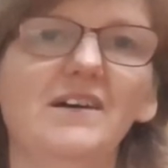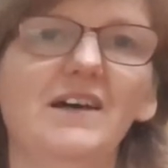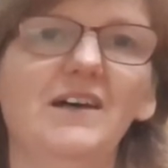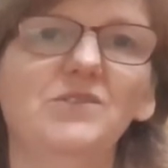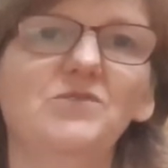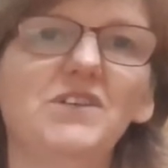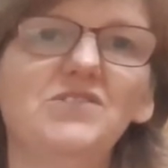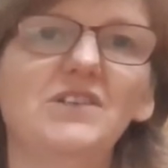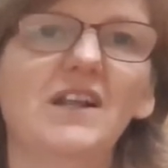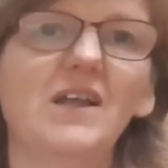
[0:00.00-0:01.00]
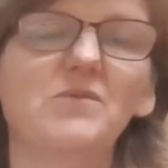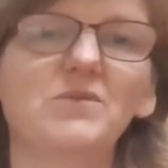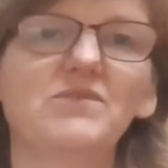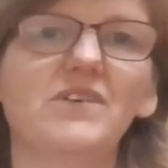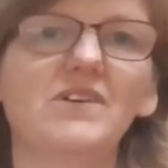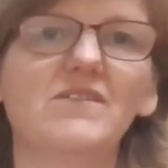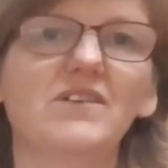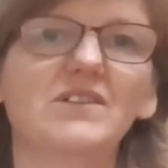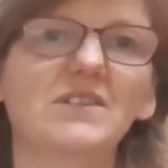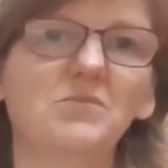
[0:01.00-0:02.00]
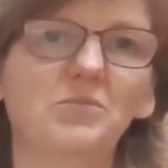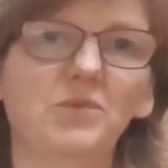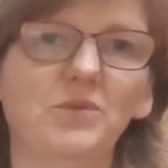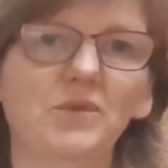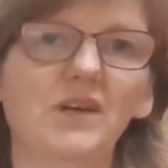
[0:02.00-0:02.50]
and originally it was very simple.